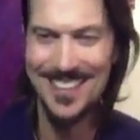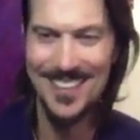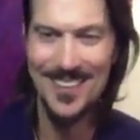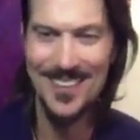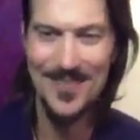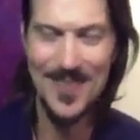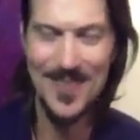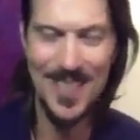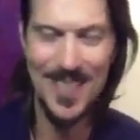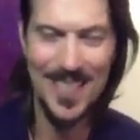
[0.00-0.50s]

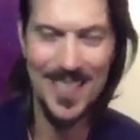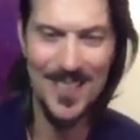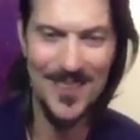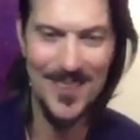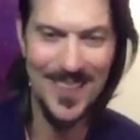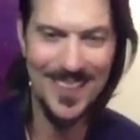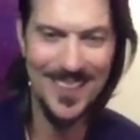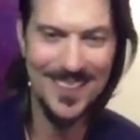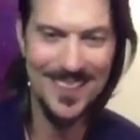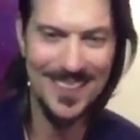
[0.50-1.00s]
But
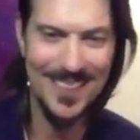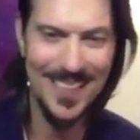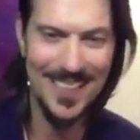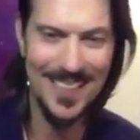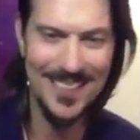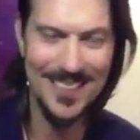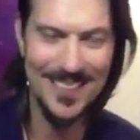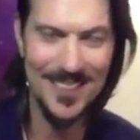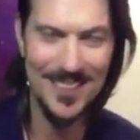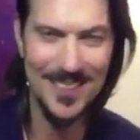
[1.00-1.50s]
anyway, I
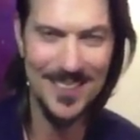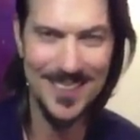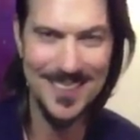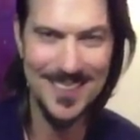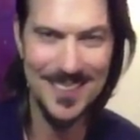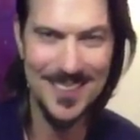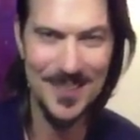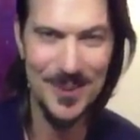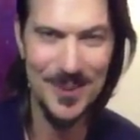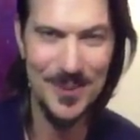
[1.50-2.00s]
still
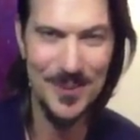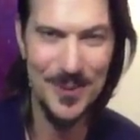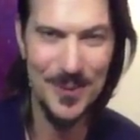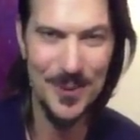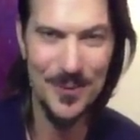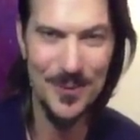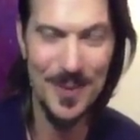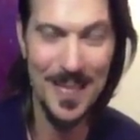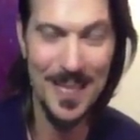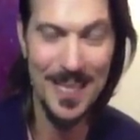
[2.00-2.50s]
listen to a few
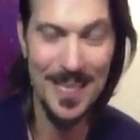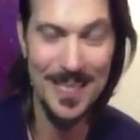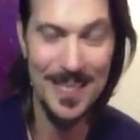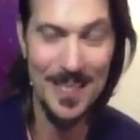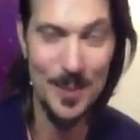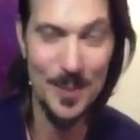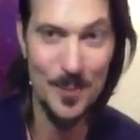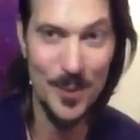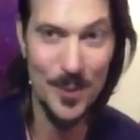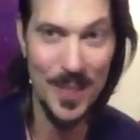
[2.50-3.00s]
of them, and I
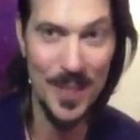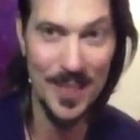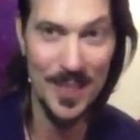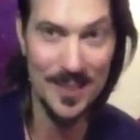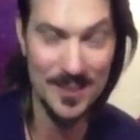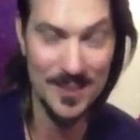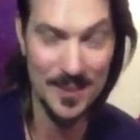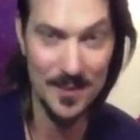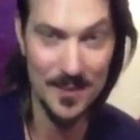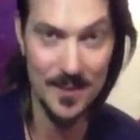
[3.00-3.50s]
need a break
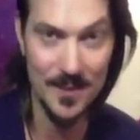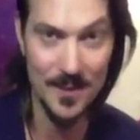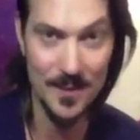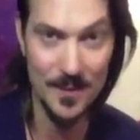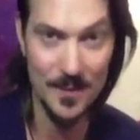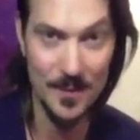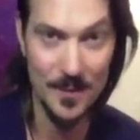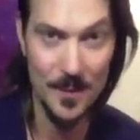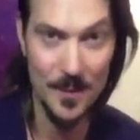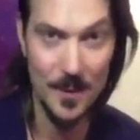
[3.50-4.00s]
because
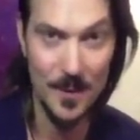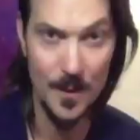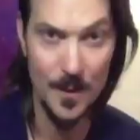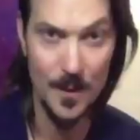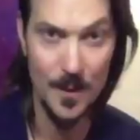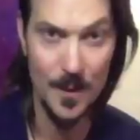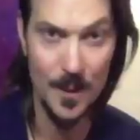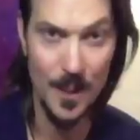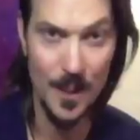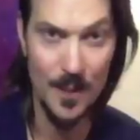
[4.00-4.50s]
the
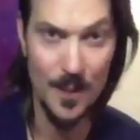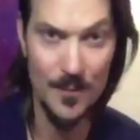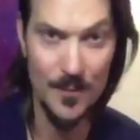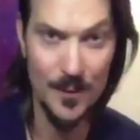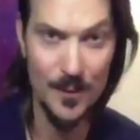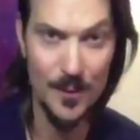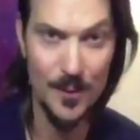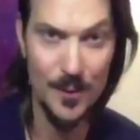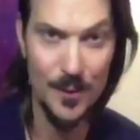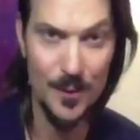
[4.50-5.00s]

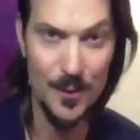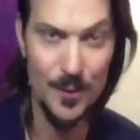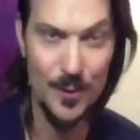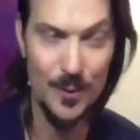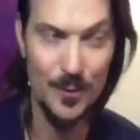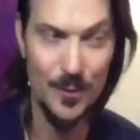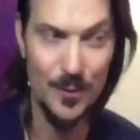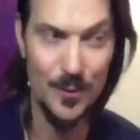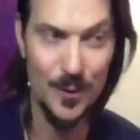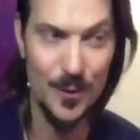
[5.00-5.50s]
convoluted
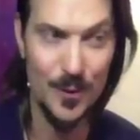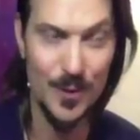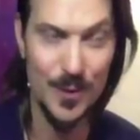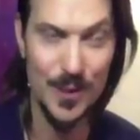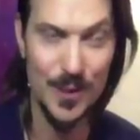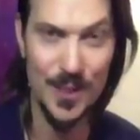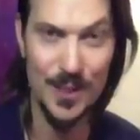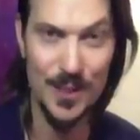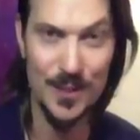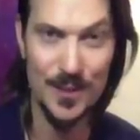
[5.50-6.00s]

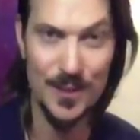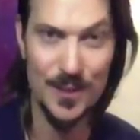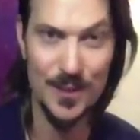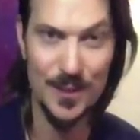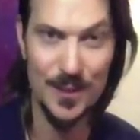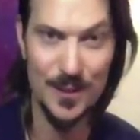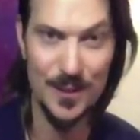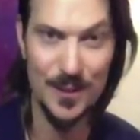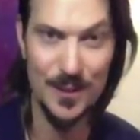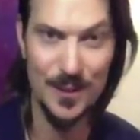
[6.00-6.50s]
universe is
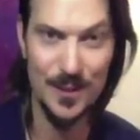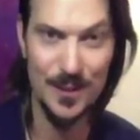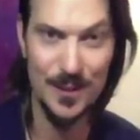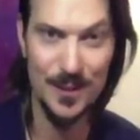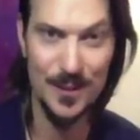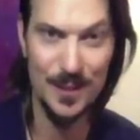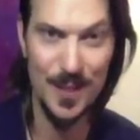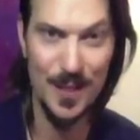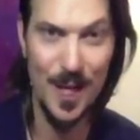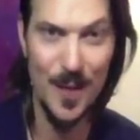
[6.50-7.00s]

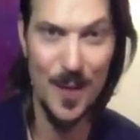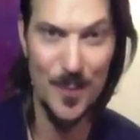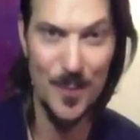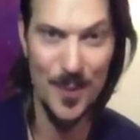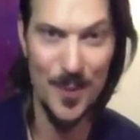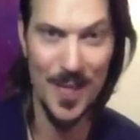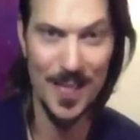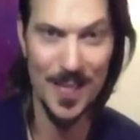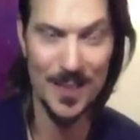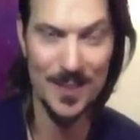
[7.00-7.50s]

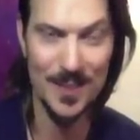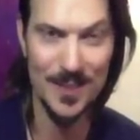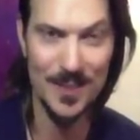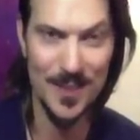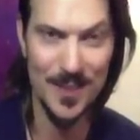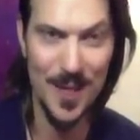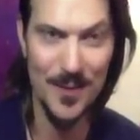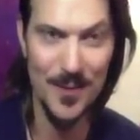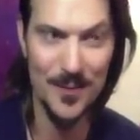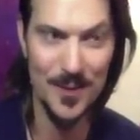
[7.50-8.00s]
complex
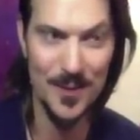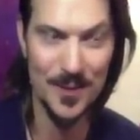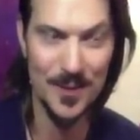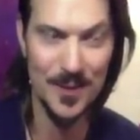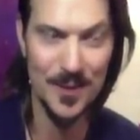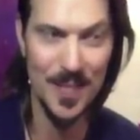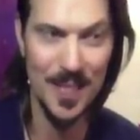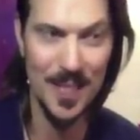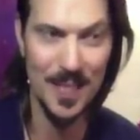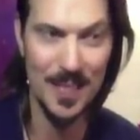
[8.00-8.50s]
stuff. It's
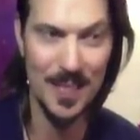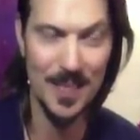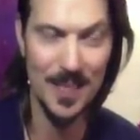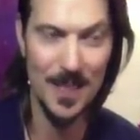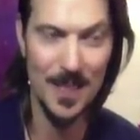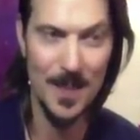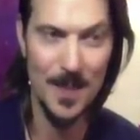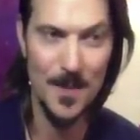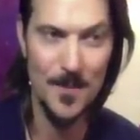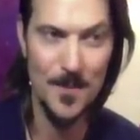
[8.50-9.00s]
like,
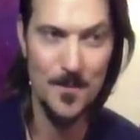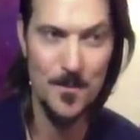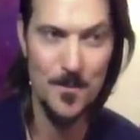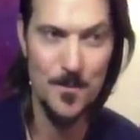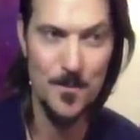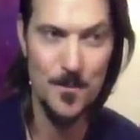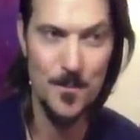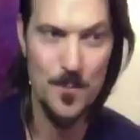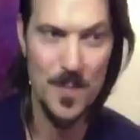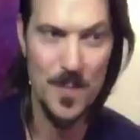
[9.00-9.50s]

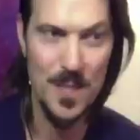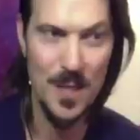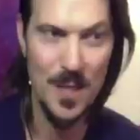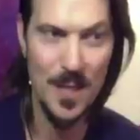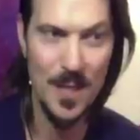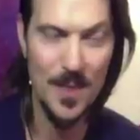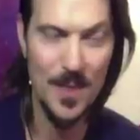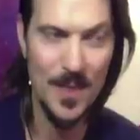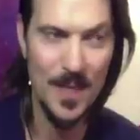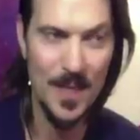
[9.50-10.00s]
I
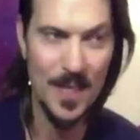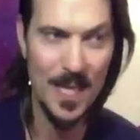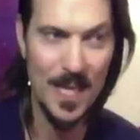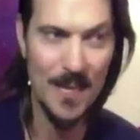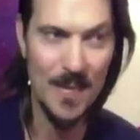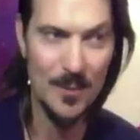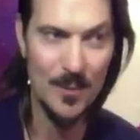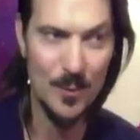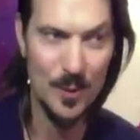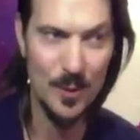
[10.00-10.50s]
think I
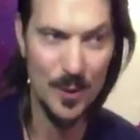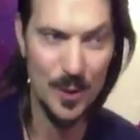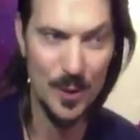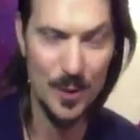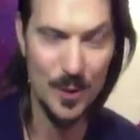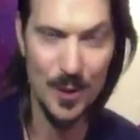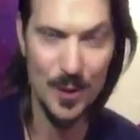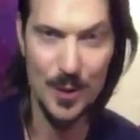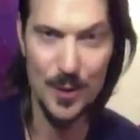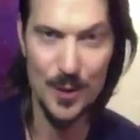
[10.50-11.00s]
have a really
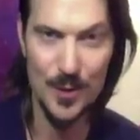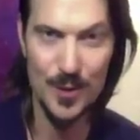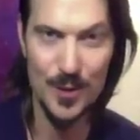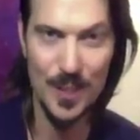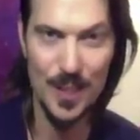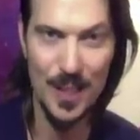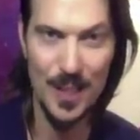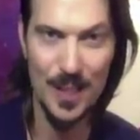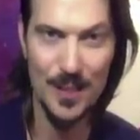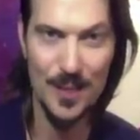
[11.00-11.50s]
good
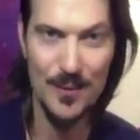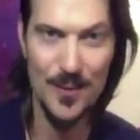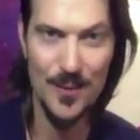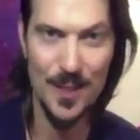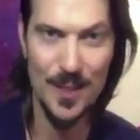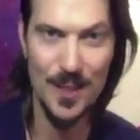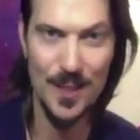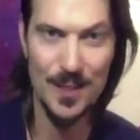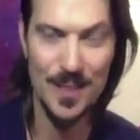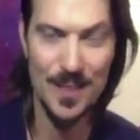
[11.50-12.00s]
understanding of
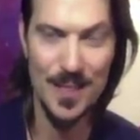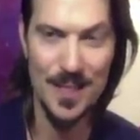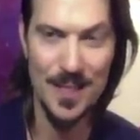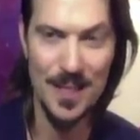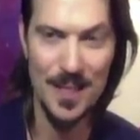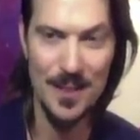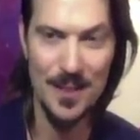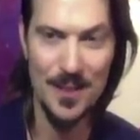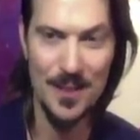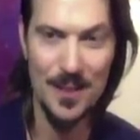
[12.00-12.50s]
things, and
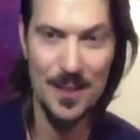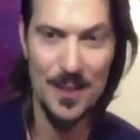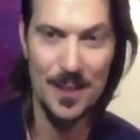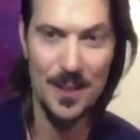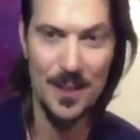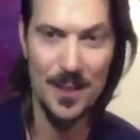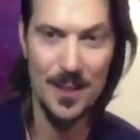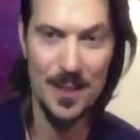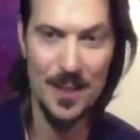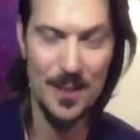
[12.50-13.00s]
then
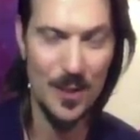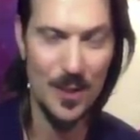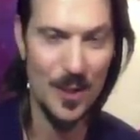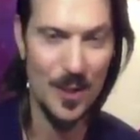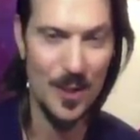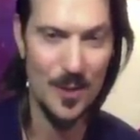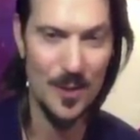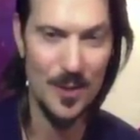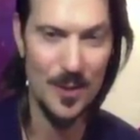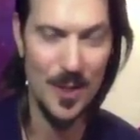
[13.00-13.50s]
they
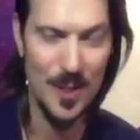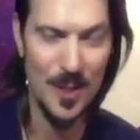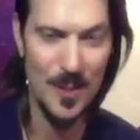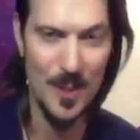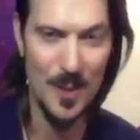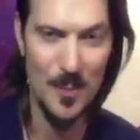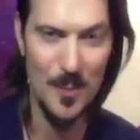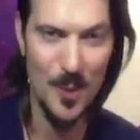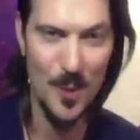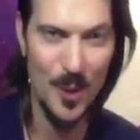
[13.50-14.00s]
talk
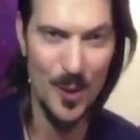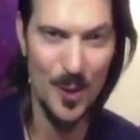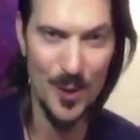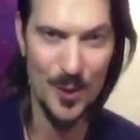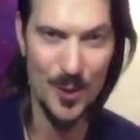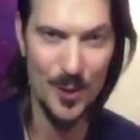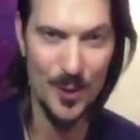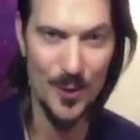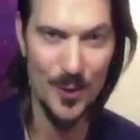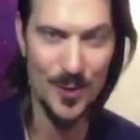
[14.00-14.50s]
about
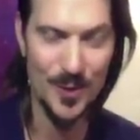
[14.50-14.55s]
particles